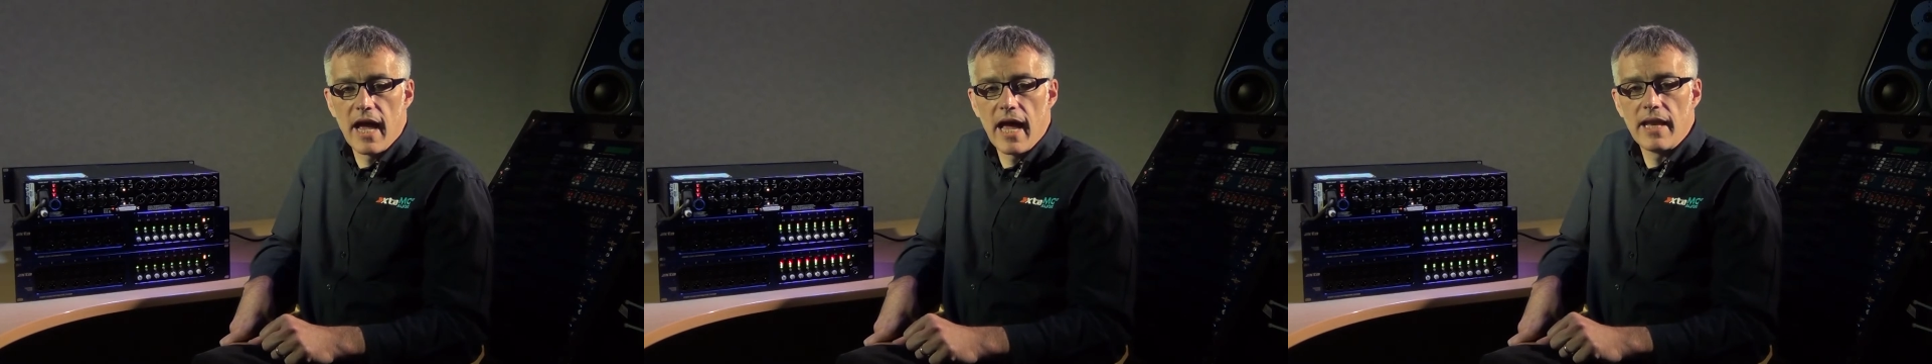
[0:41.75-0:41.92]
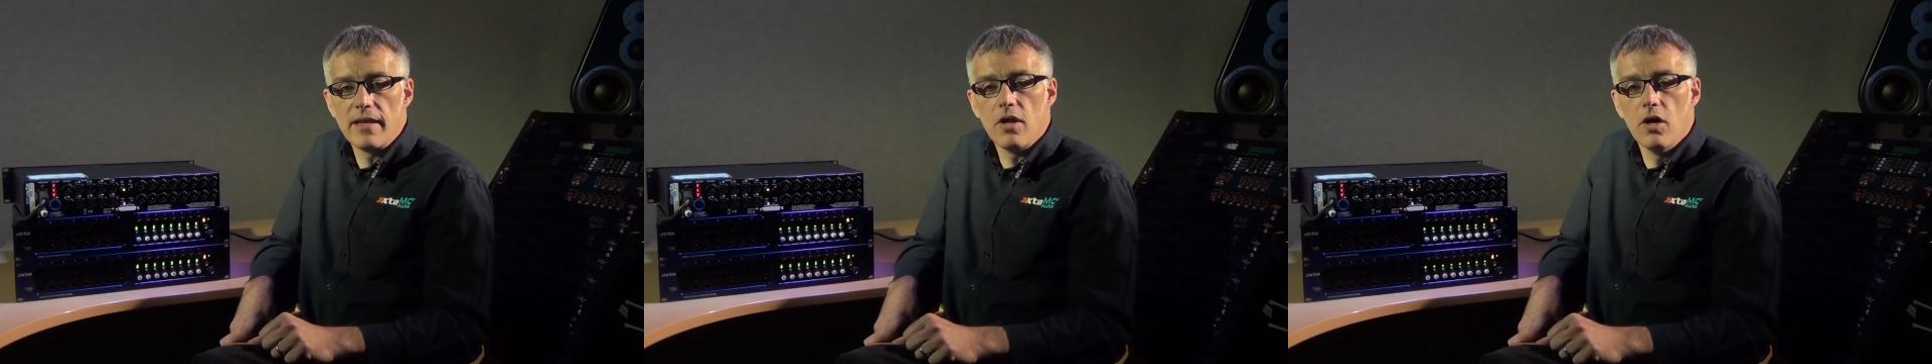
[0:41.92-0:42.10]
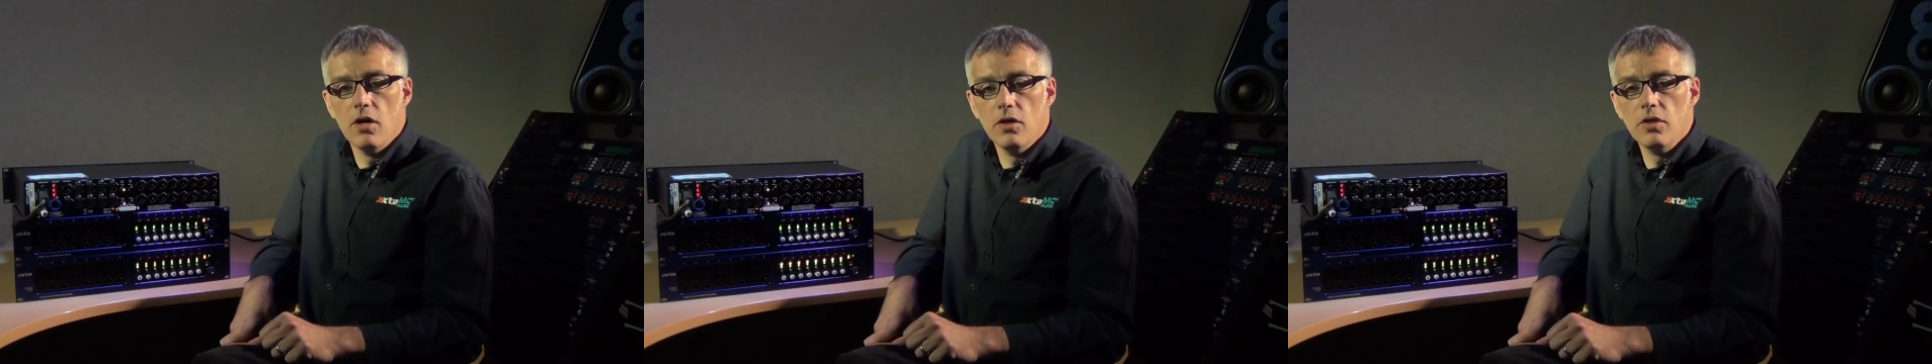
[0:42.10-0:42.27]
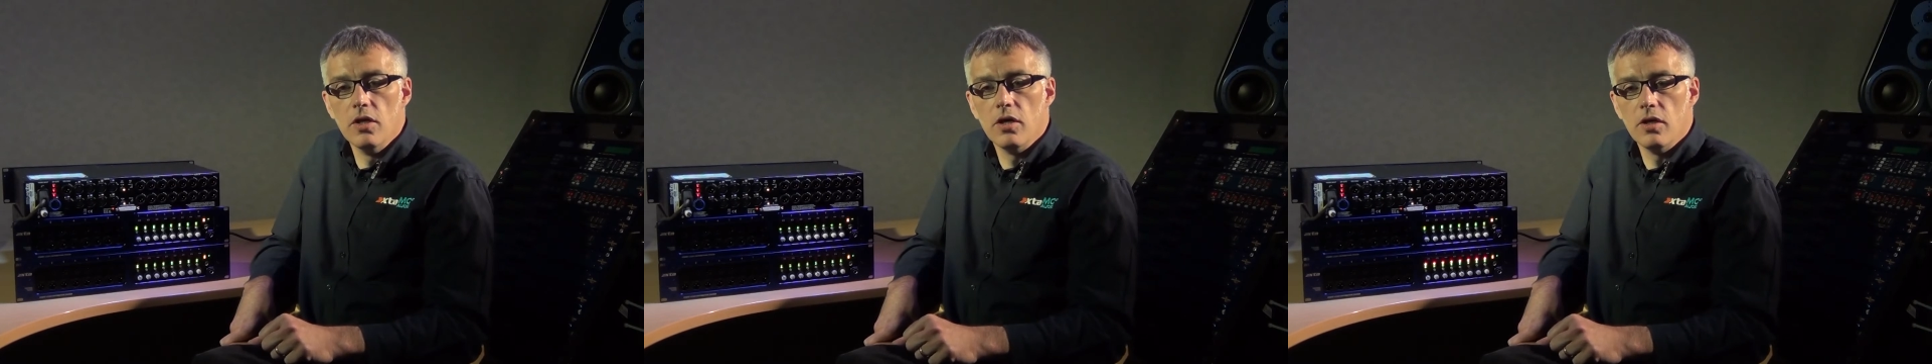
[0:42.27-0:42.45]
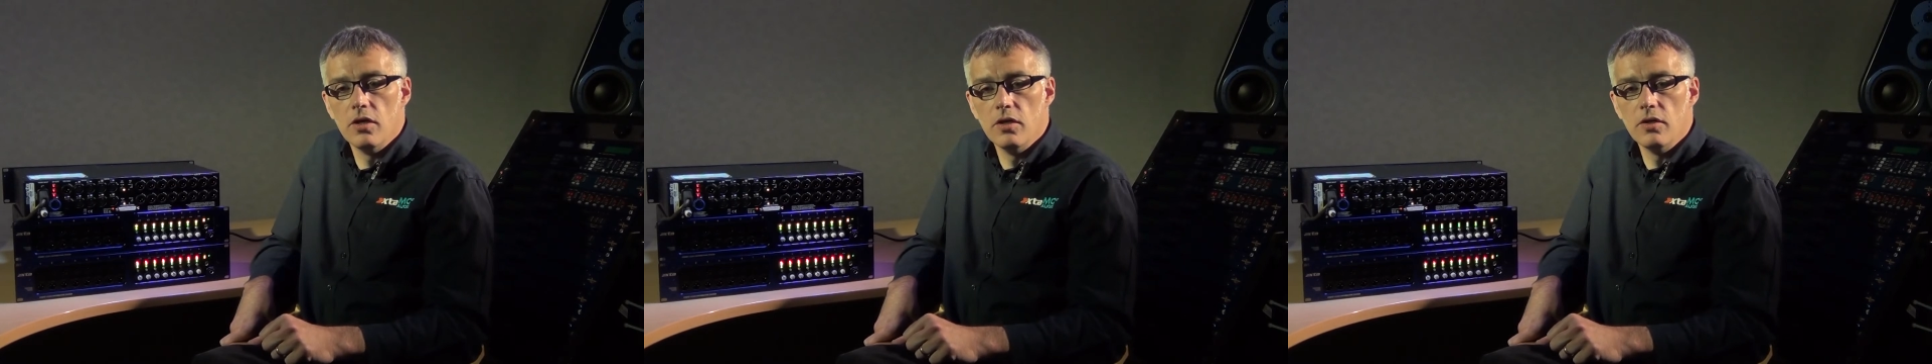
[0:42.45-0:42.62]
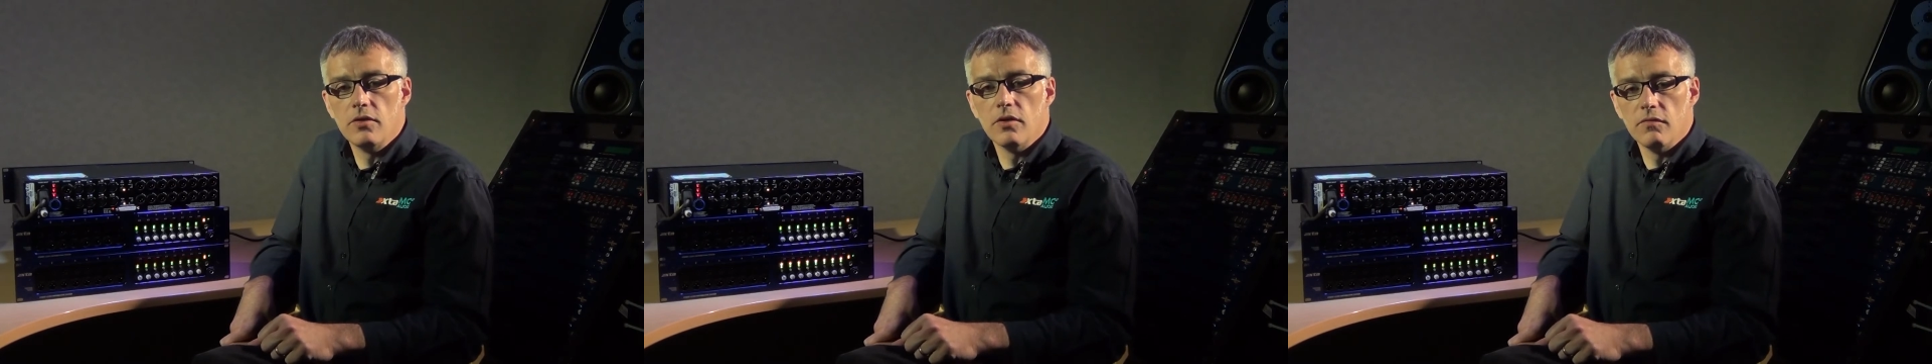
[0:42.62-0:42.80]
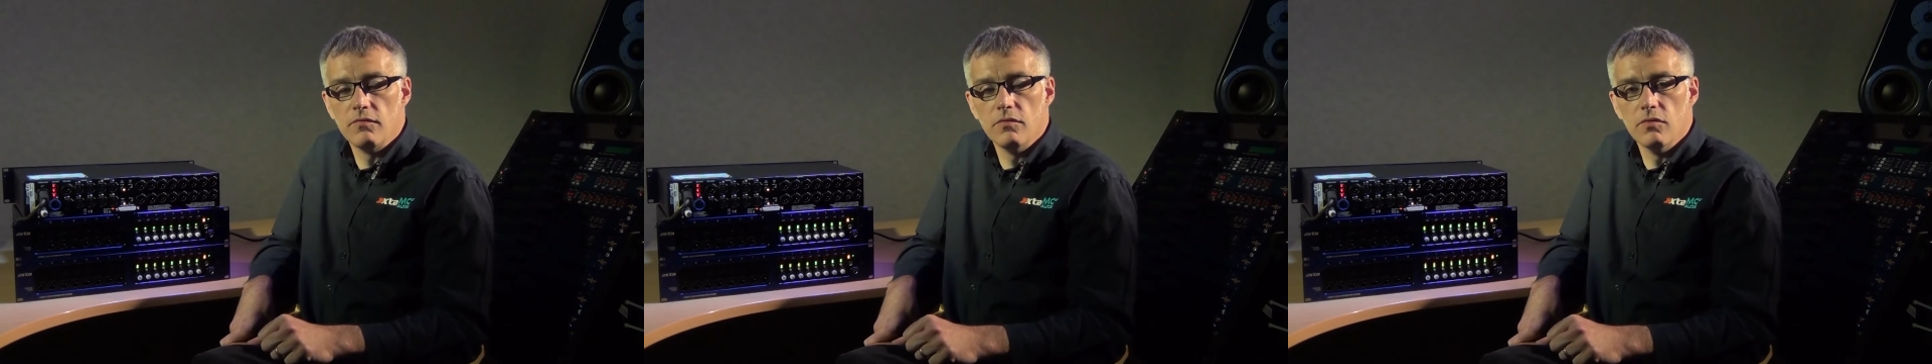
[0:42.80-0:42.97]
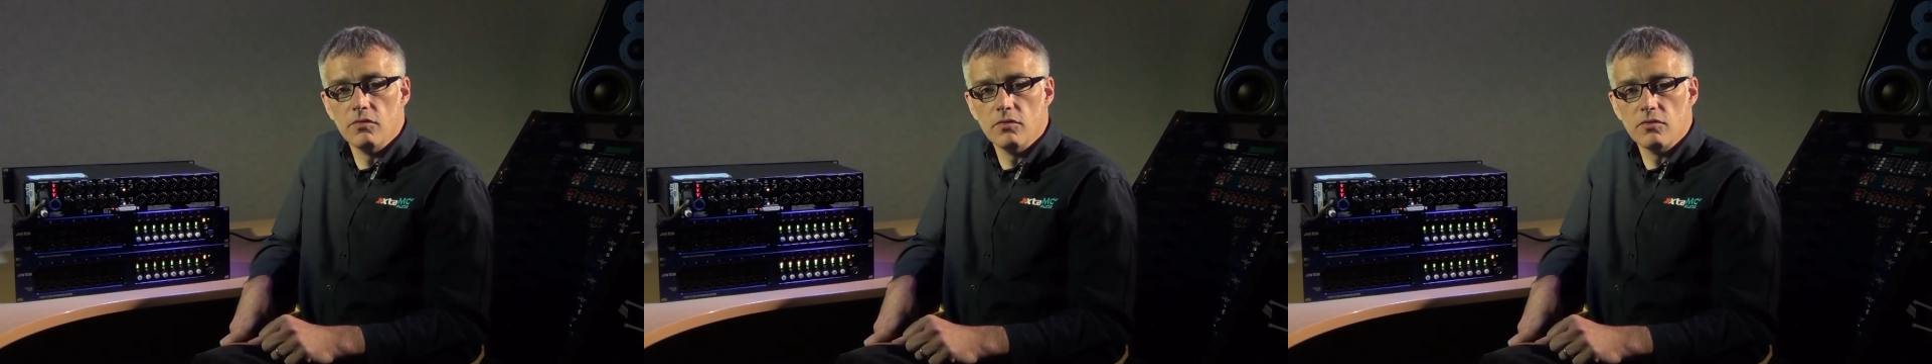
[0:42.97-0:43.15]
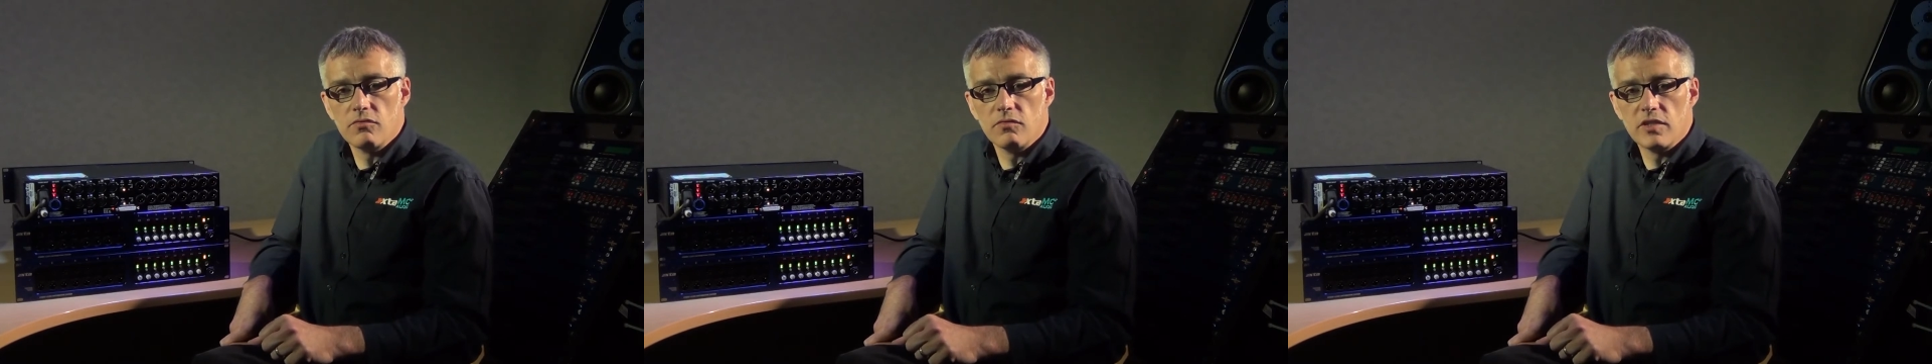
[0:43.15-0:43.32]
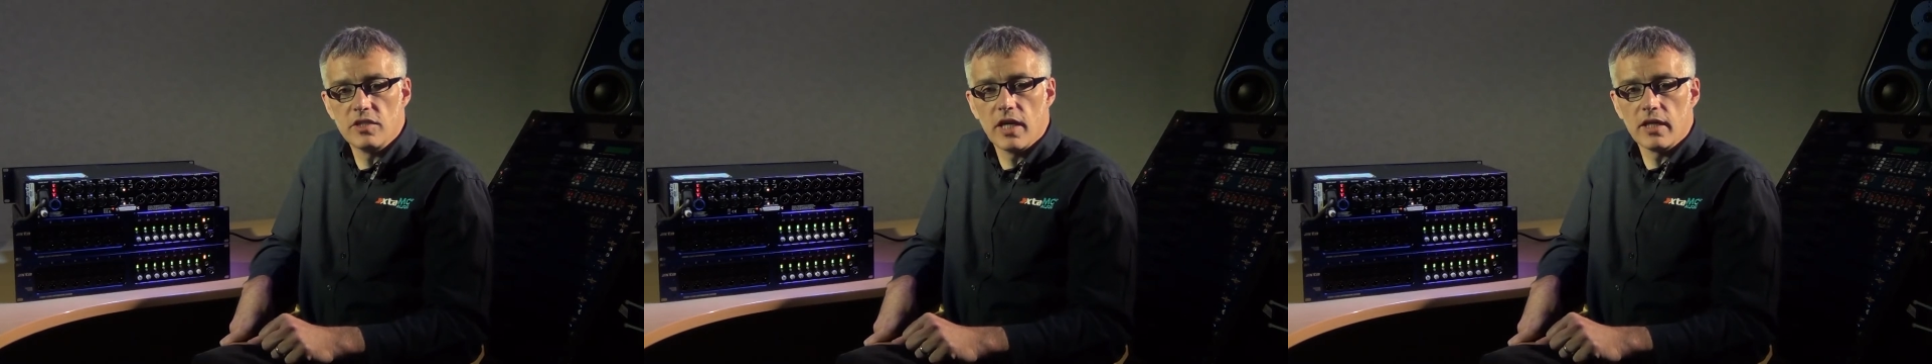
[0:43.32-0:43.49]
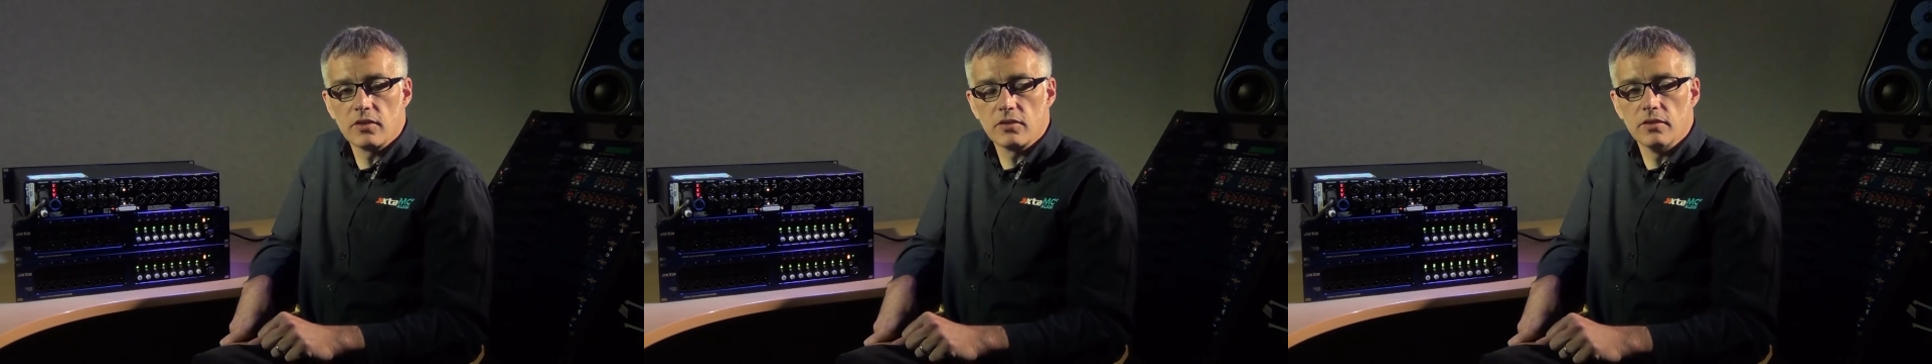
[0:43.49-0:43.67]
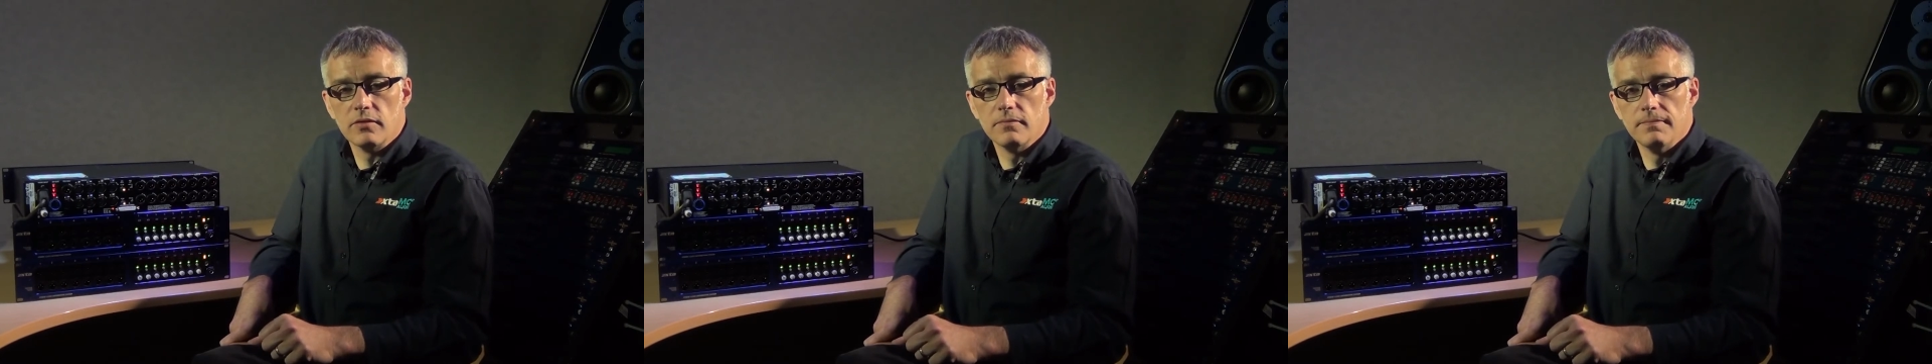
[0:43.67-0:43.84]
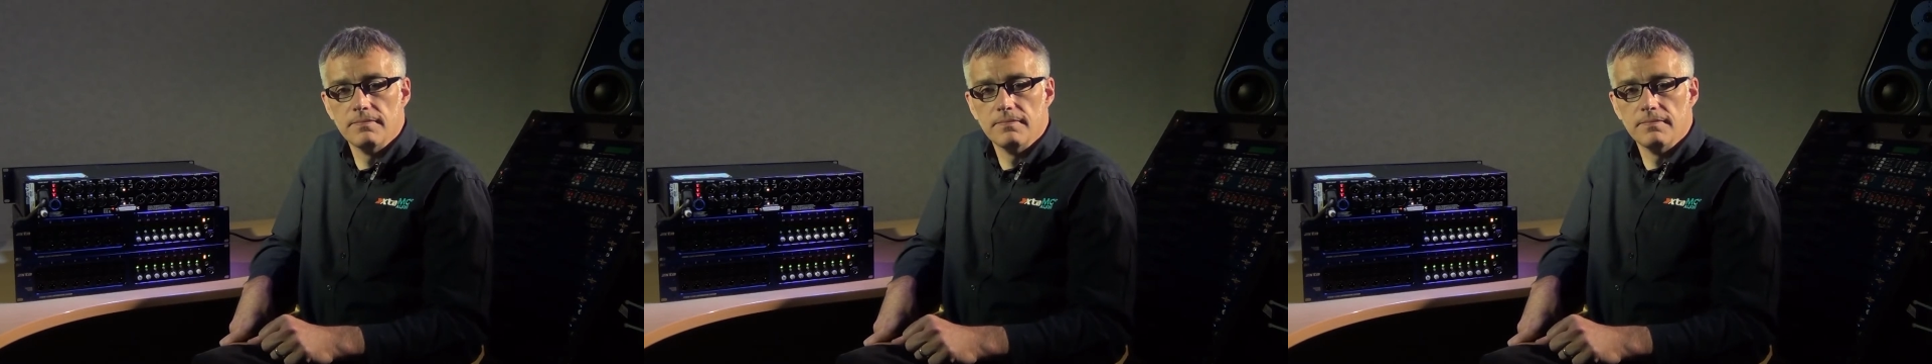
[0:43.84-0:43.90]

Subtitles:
and unheard of noise rejection.